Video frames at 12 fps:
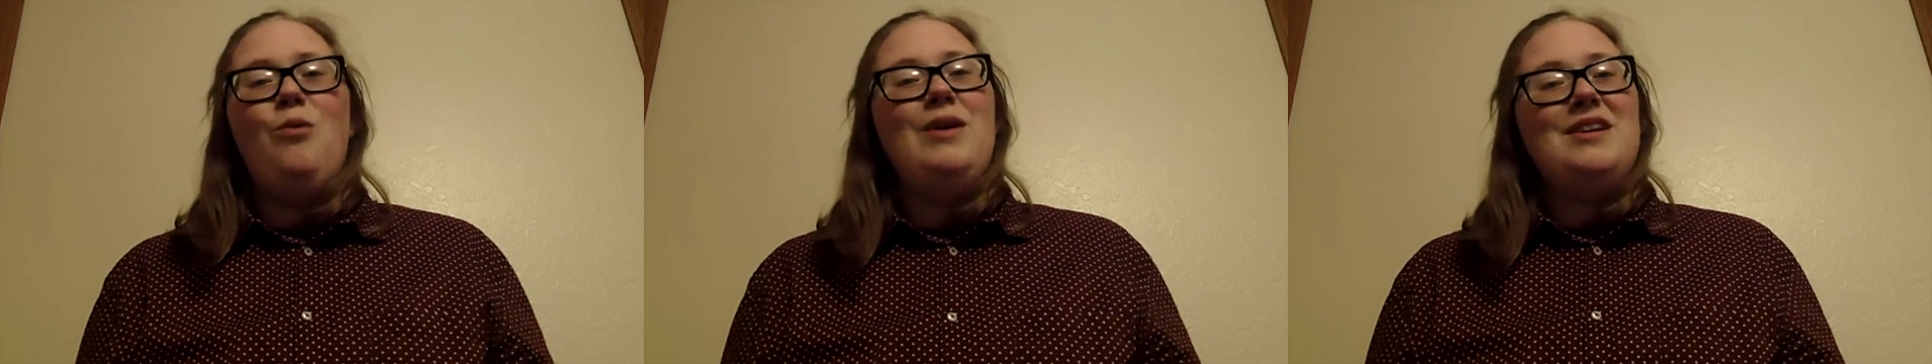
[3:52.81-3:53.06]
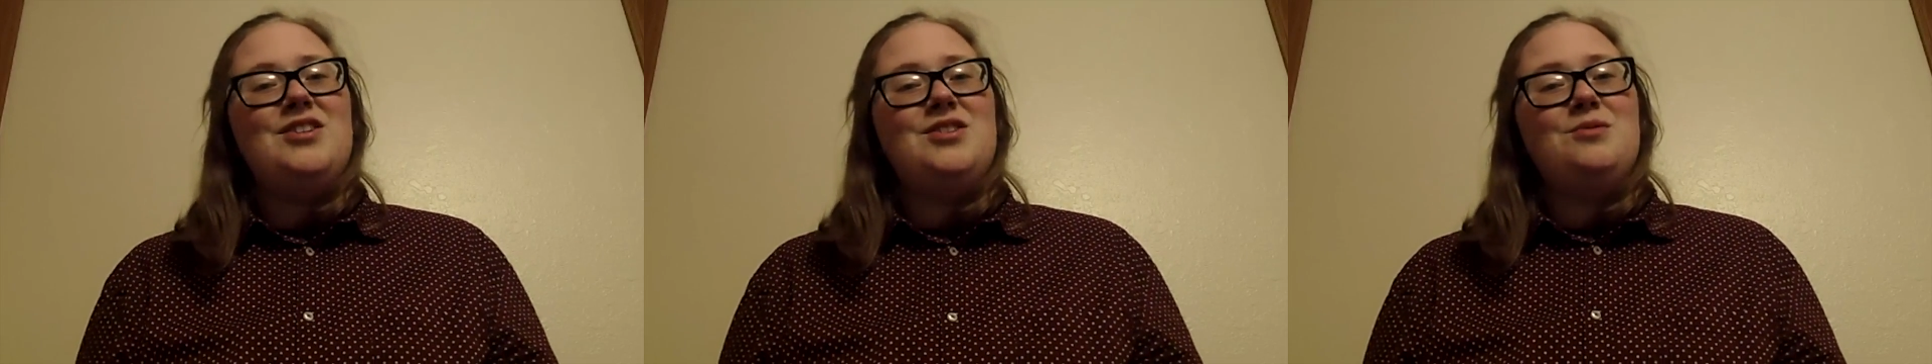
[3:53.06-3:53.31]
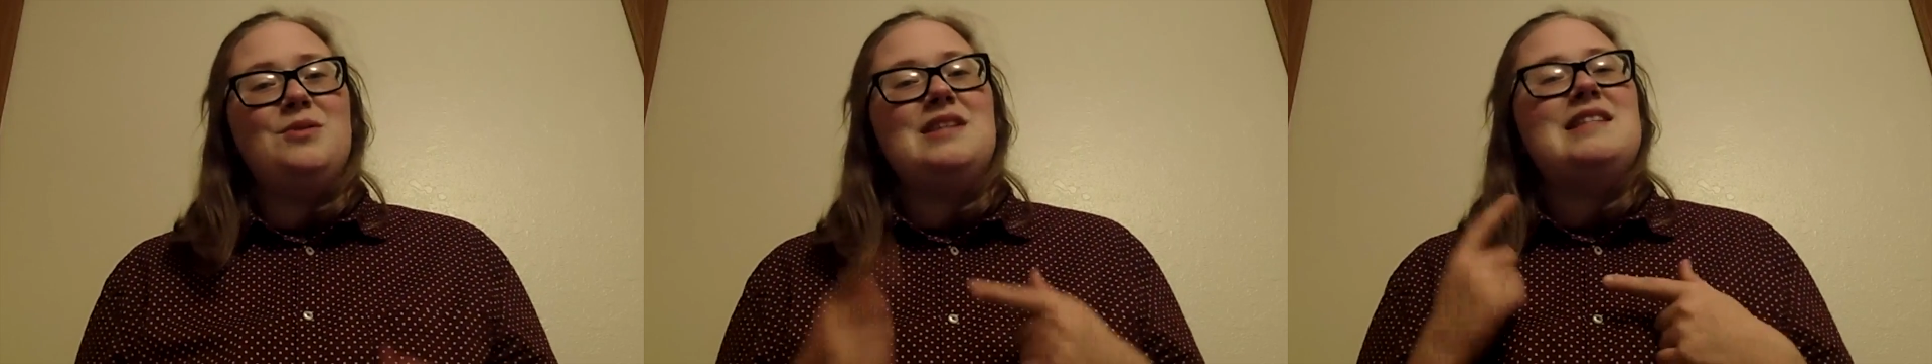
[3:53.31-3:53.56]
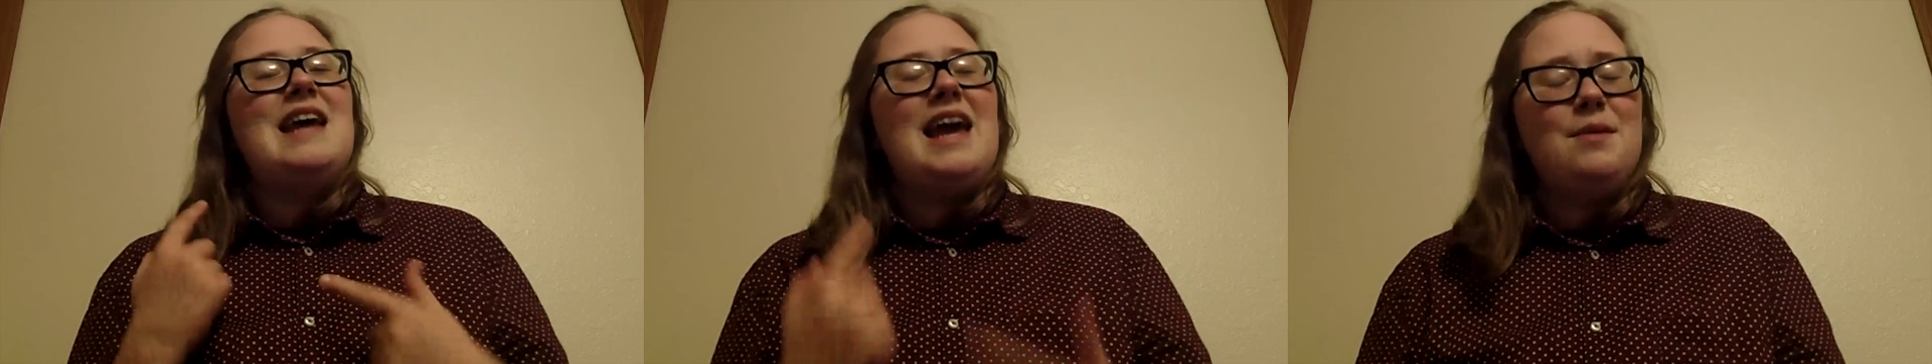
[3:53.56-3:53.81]
which
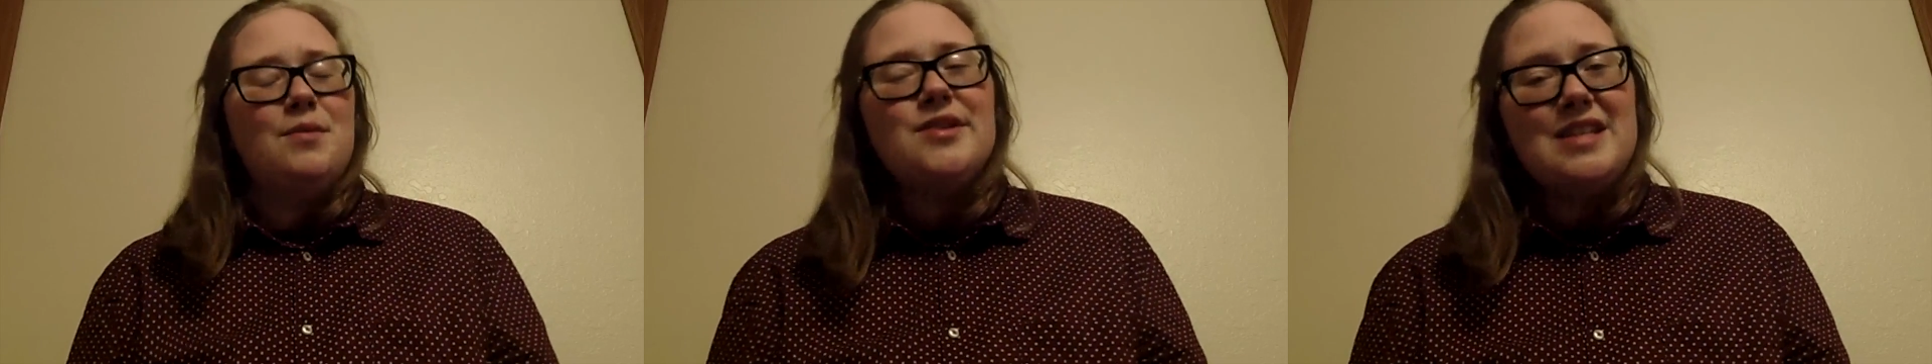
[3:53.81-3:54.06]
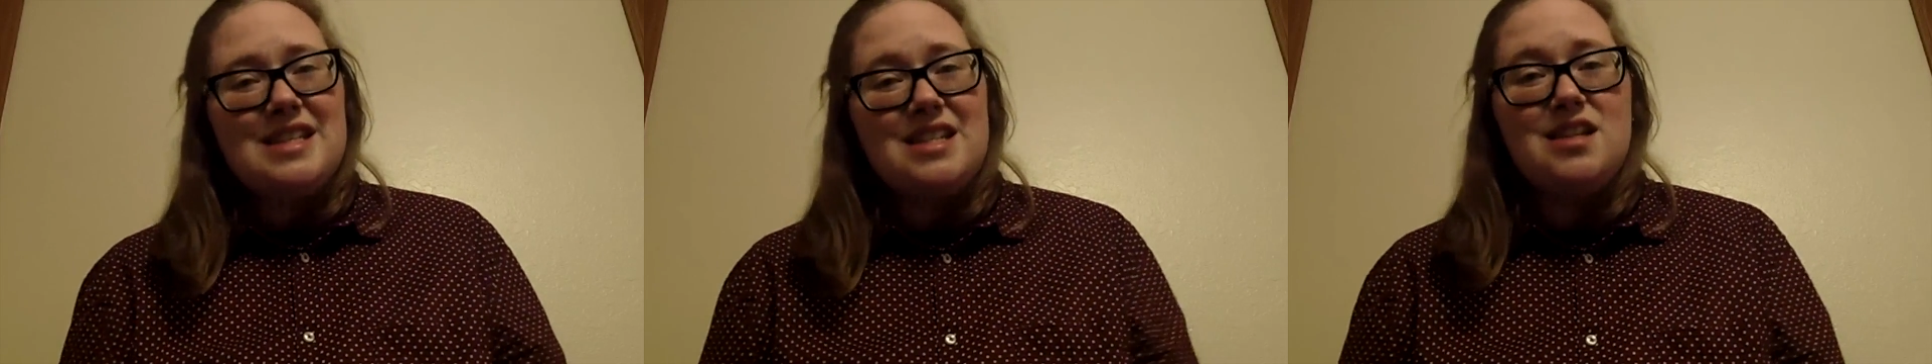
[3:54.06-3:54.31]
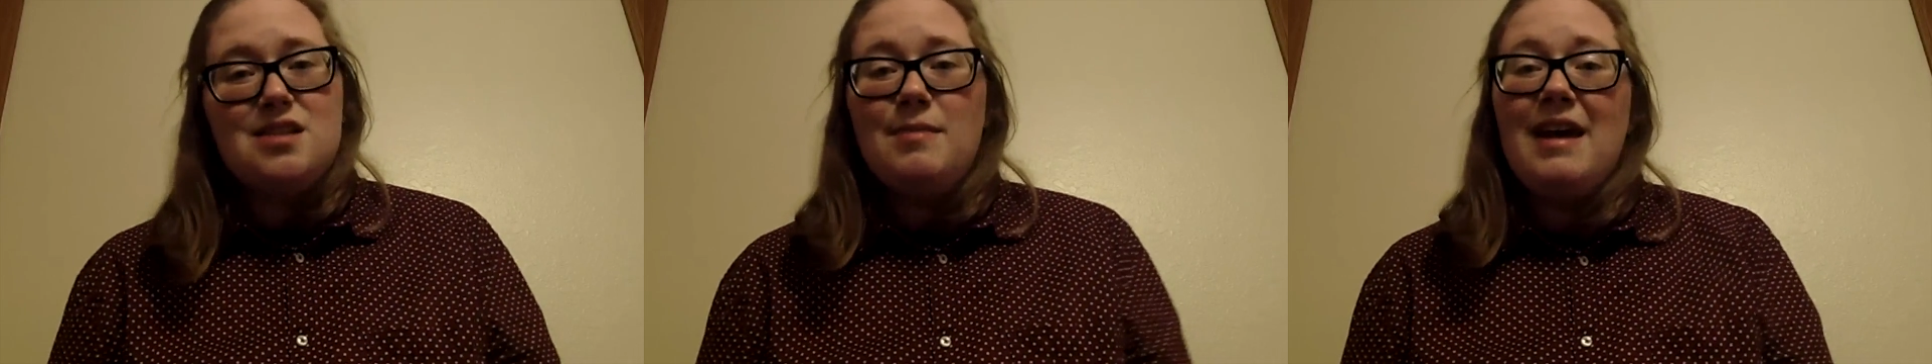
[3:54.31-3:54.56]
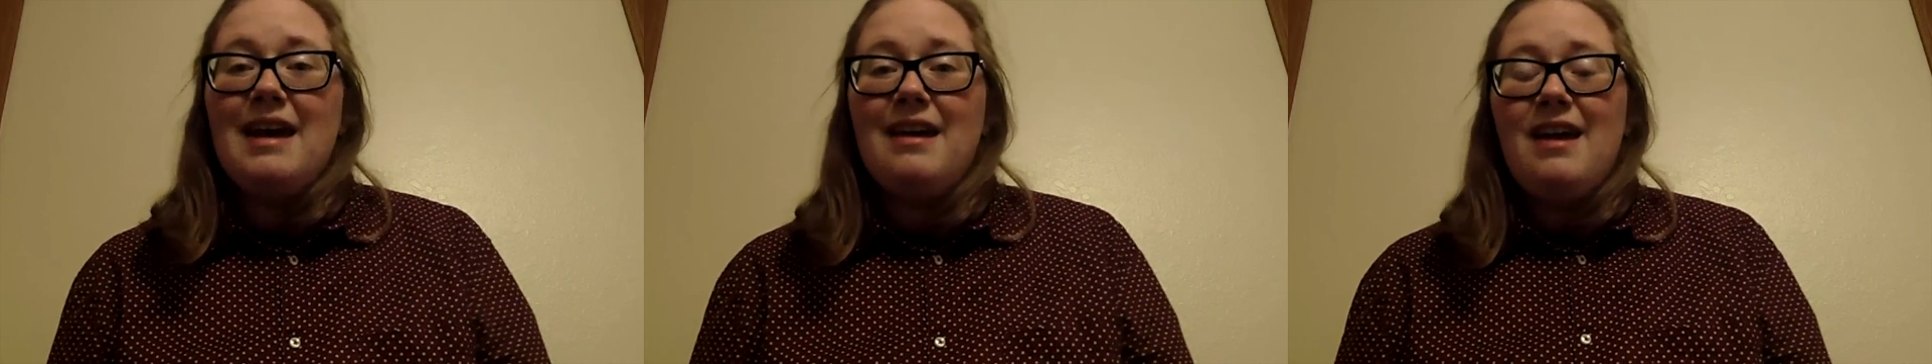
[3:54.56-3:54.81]
was to Hamilton's
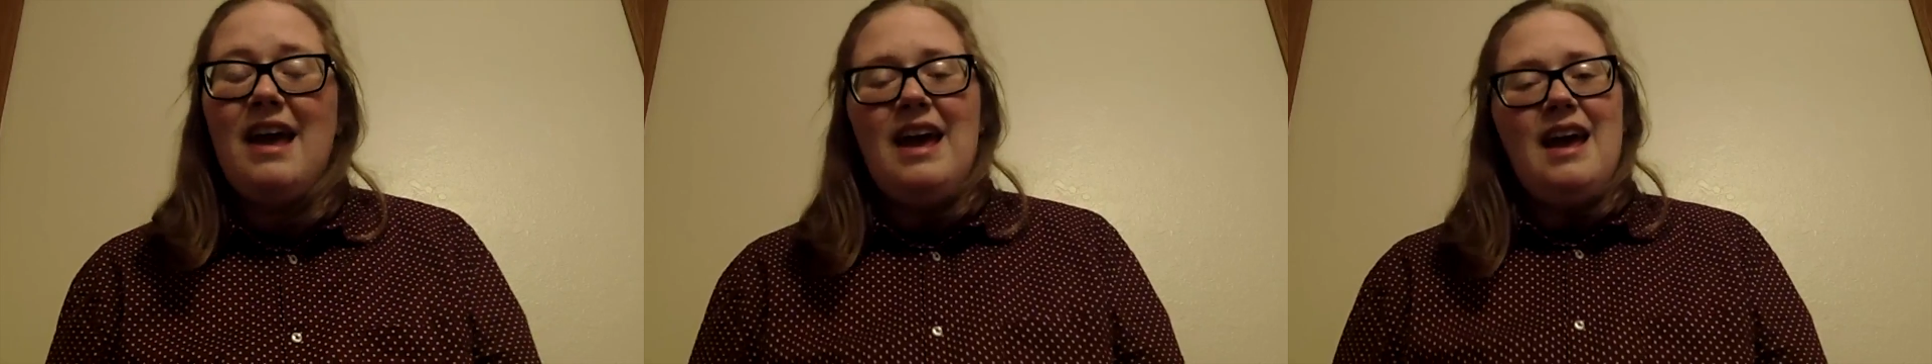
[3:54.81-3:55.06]
dismay.